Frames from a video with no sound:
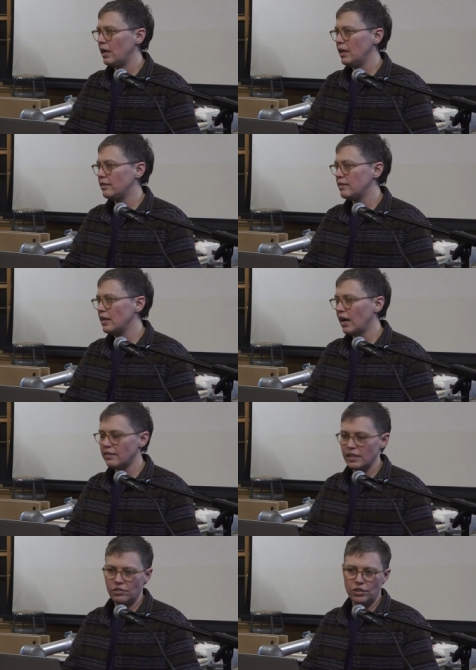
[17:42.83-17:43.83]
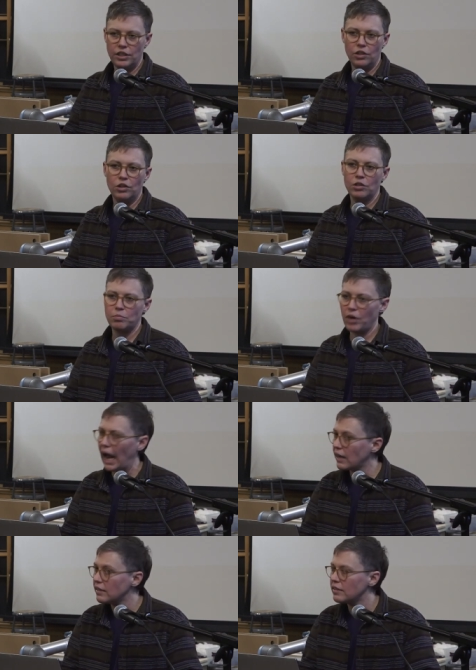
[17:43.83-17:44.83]
It's not centering your
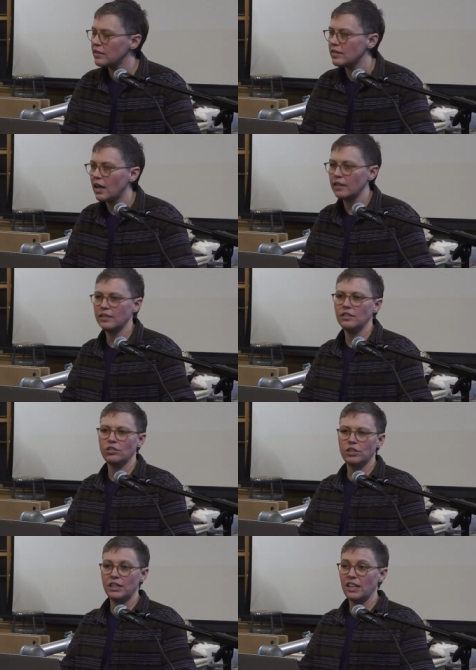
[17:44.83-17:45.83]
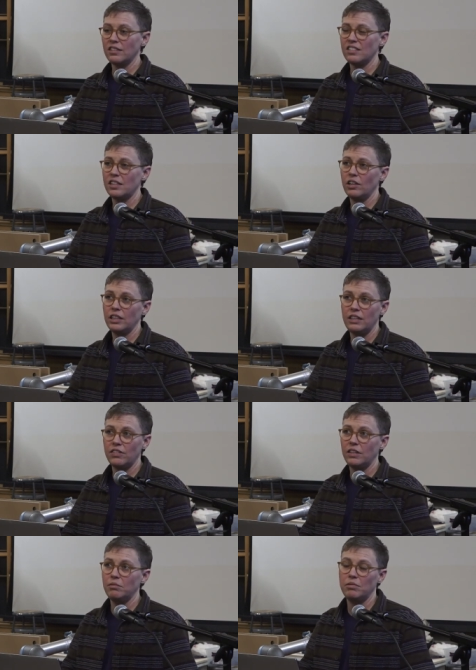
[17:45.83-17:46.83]
practice. It's not centering necessarily
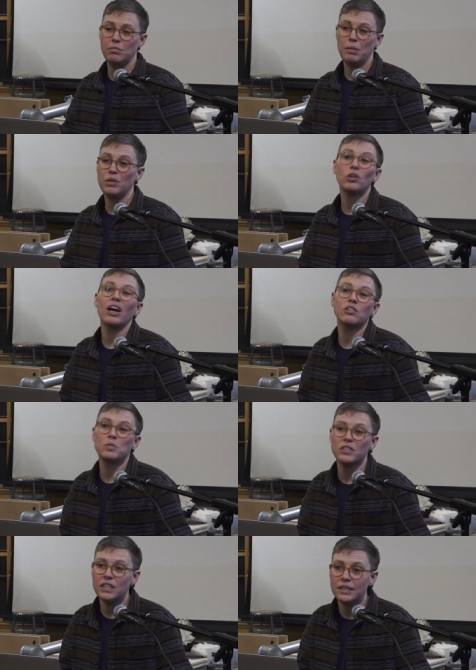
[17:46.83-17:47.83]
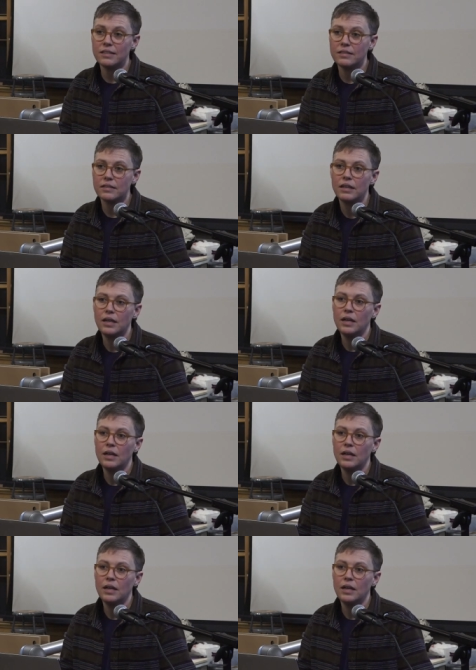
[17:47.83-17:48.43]
even maybe your expertise,